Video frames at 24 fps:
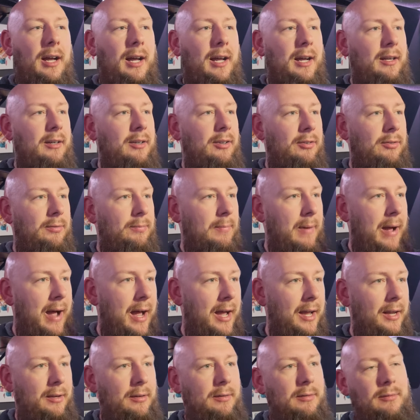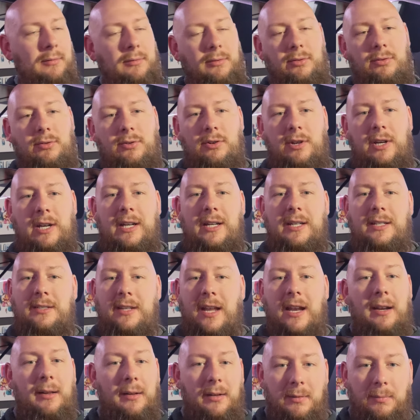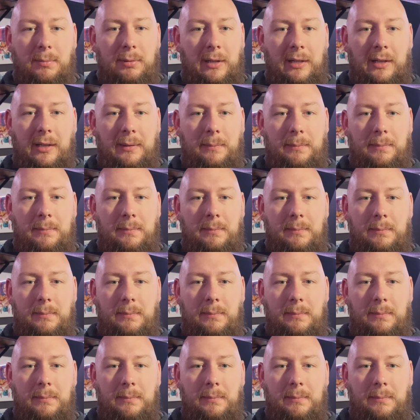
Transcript: because my screen is on a completely